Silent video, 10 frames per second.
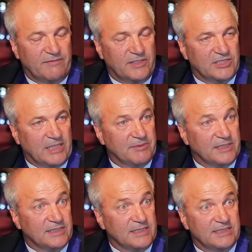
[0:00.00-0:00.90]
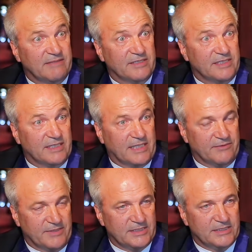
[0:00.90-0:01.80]
50 chapters in 17
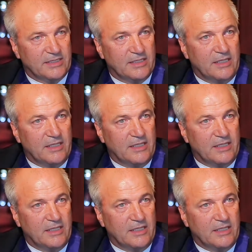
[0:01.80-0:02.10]
countries